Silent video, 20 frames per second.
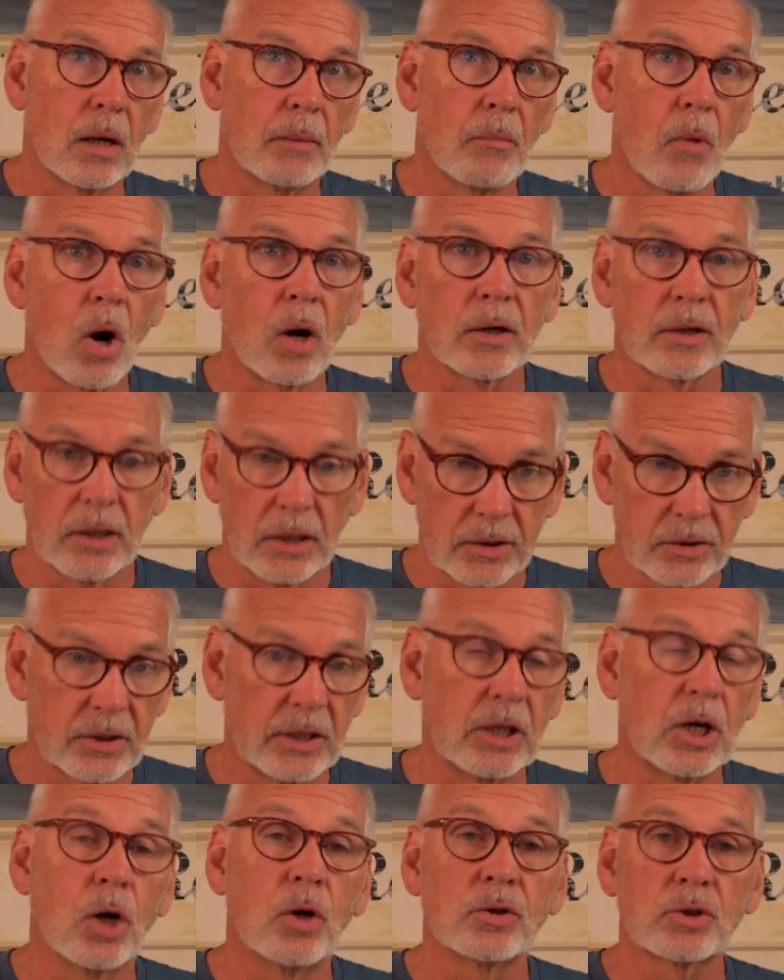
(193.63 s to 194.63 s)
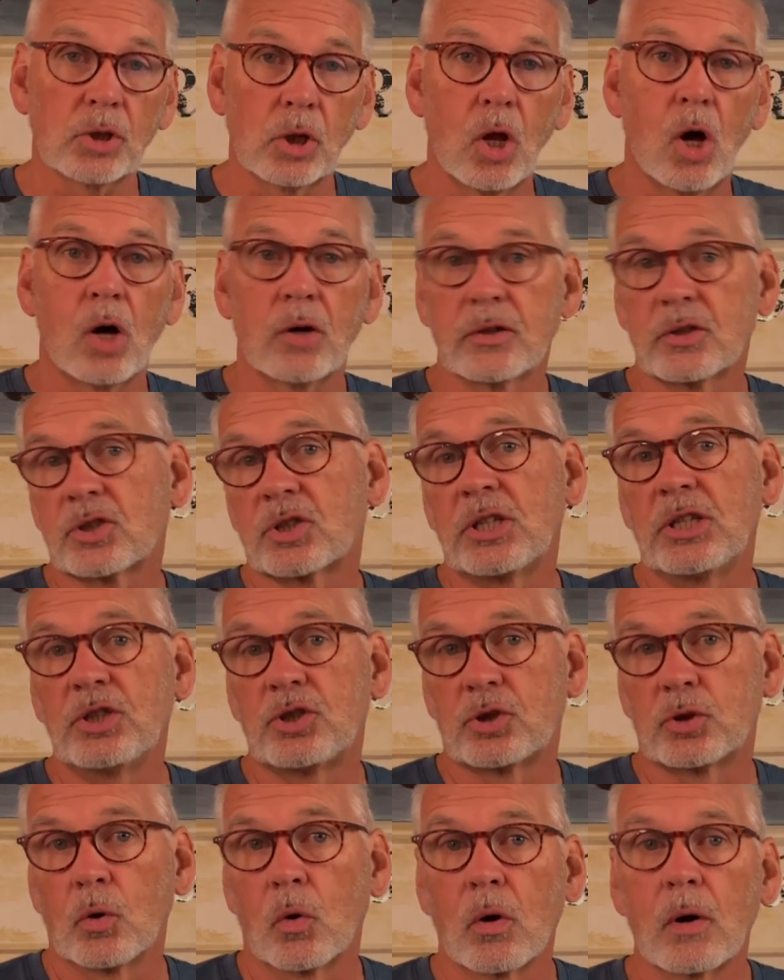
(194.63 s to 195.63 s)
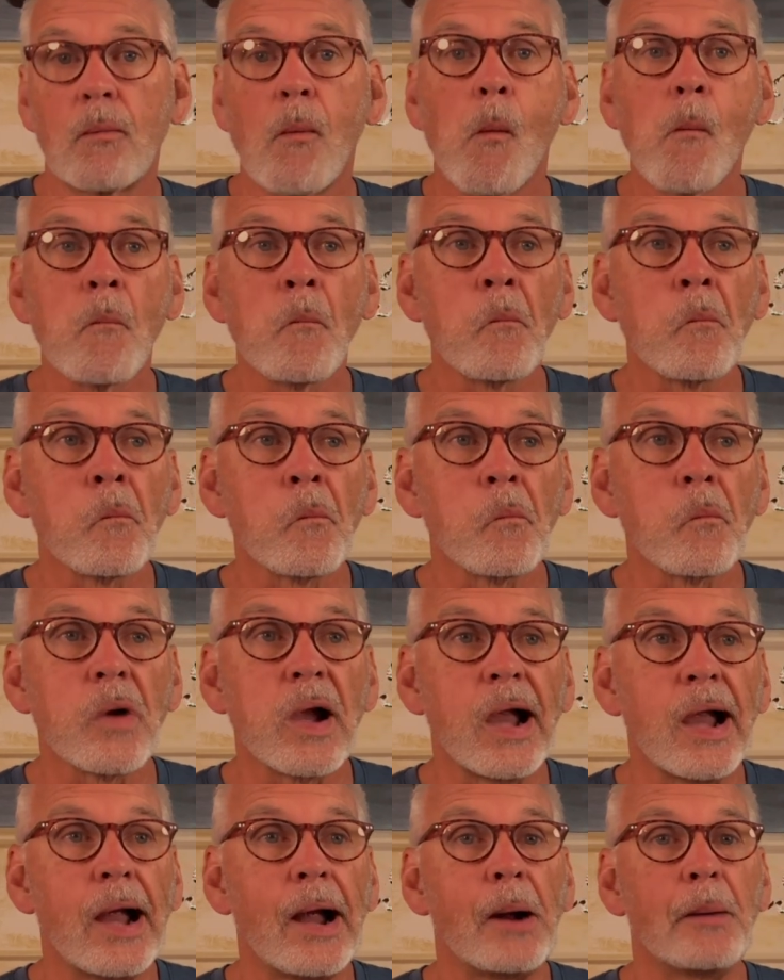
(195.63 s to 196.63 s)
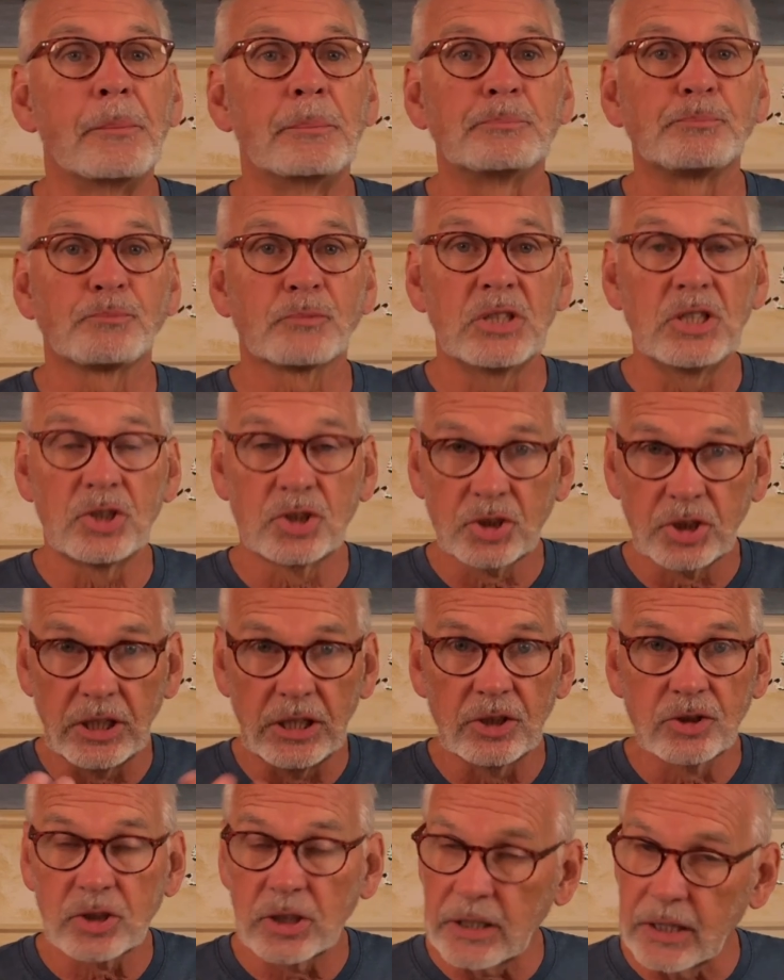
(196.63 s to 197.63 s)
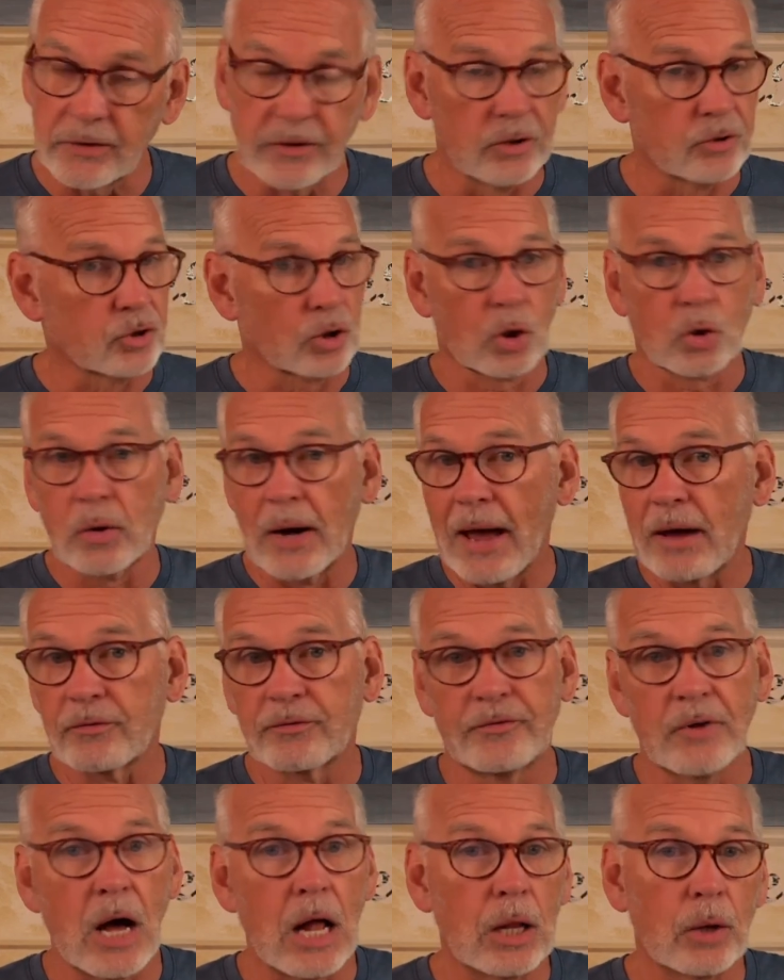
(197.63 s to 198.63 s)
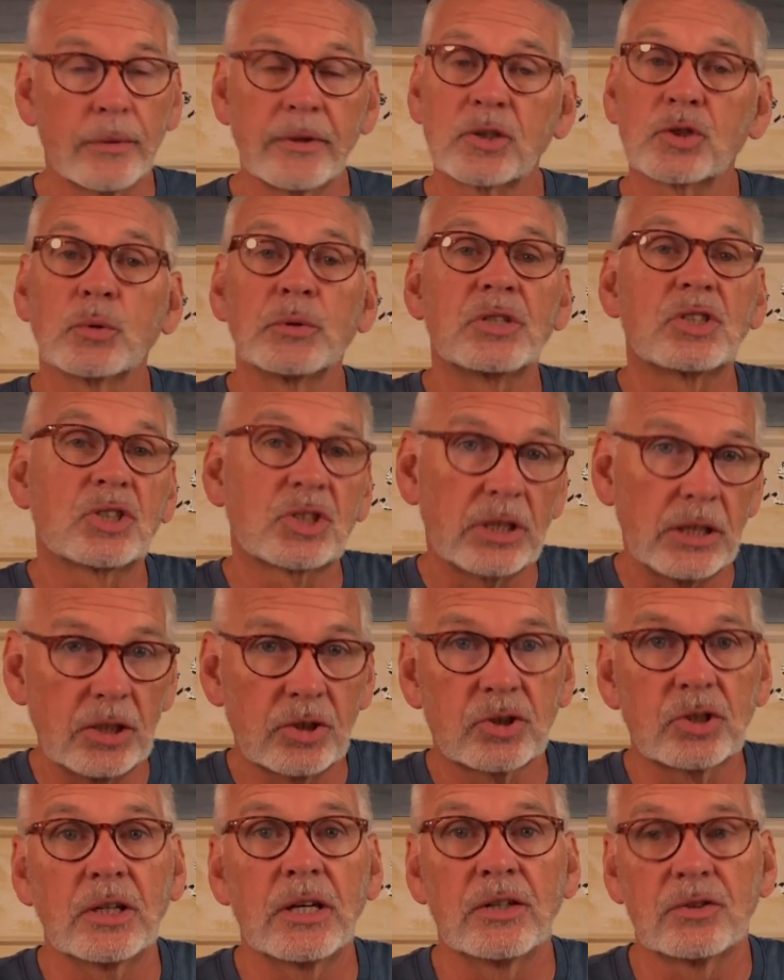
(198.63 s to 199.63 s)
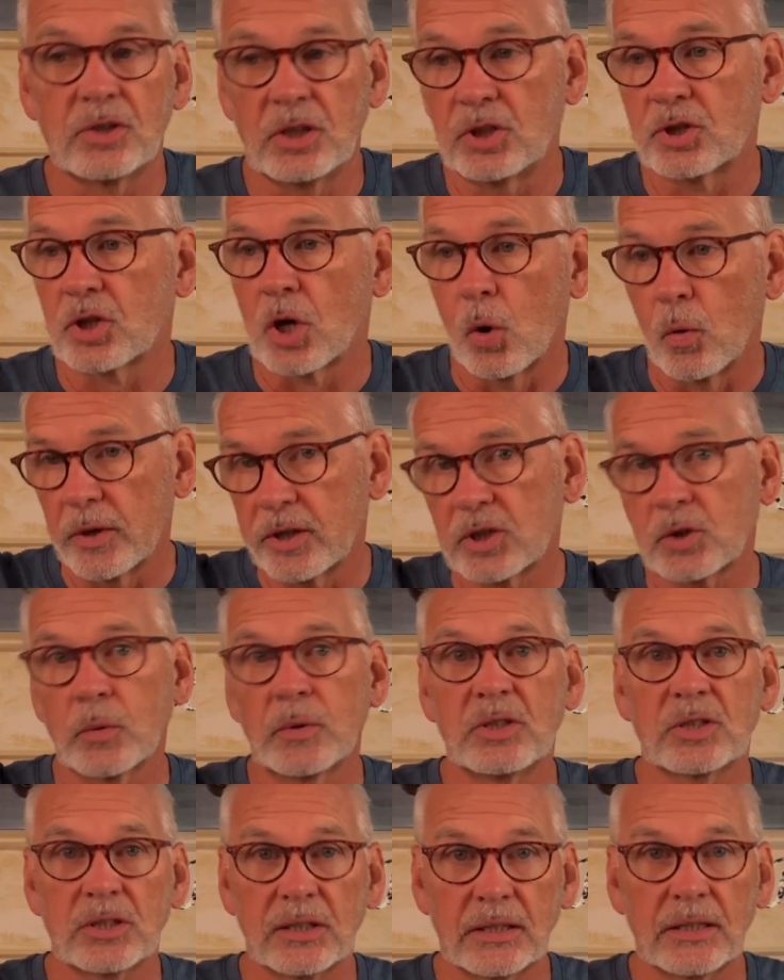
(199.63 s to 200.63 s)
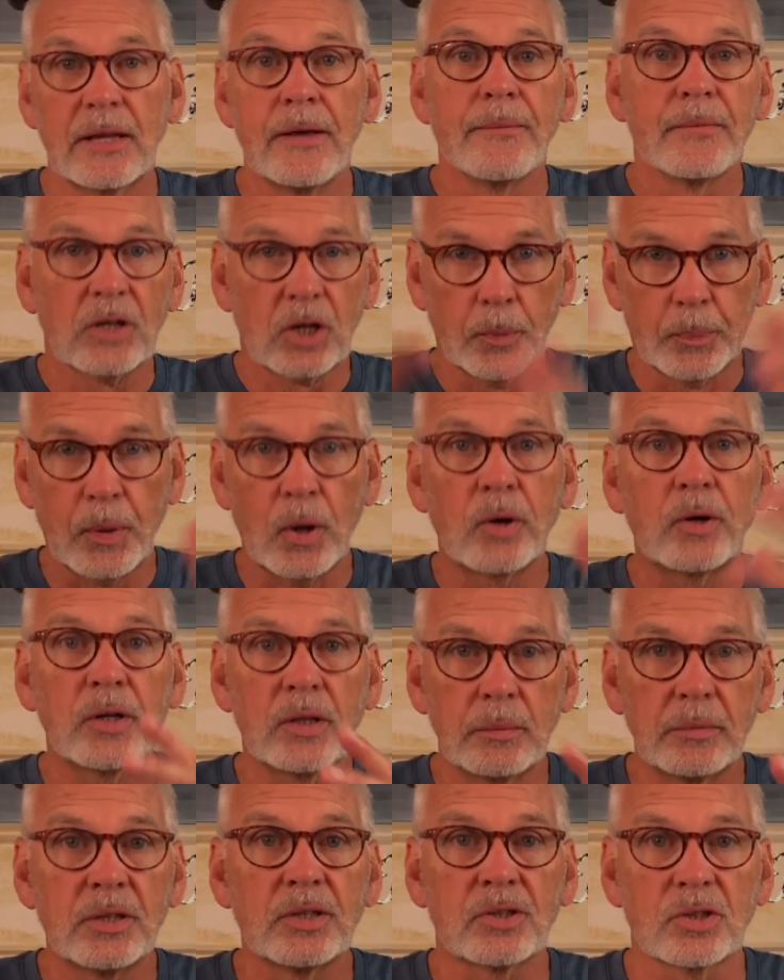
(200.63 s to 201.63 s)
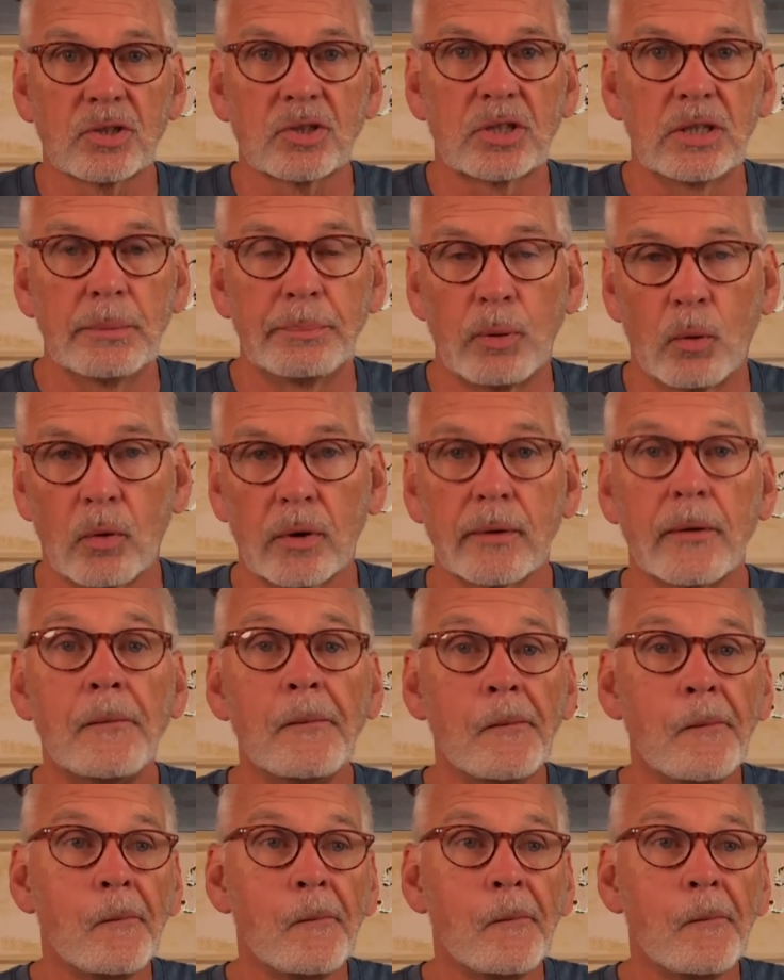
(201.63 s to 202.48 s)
Mark does. He goes along the seashore and he's teaching, and there's a crowd following. So he's teaching as he's going. So Capernaum is a seaport.